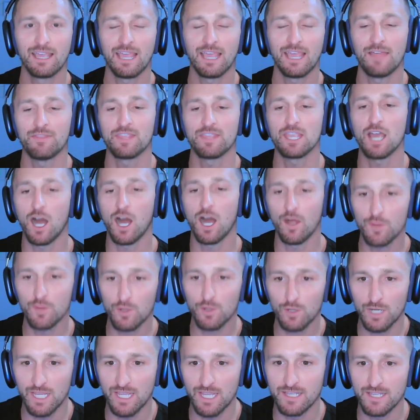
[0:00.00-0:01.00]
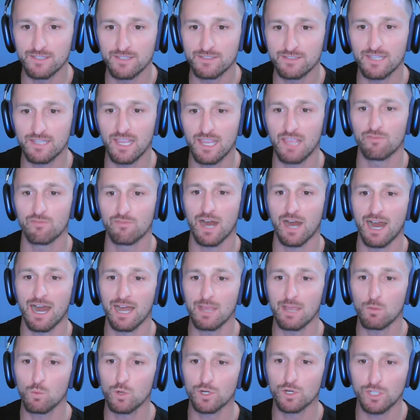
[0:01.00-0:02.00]
And the other is, if
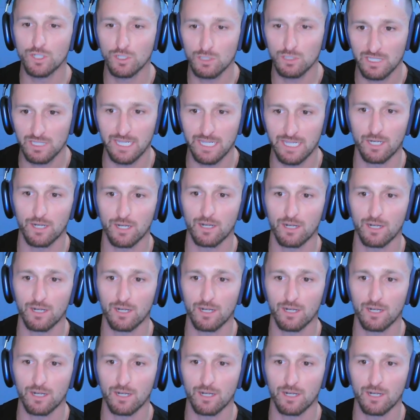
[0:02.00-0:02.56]
I were your leader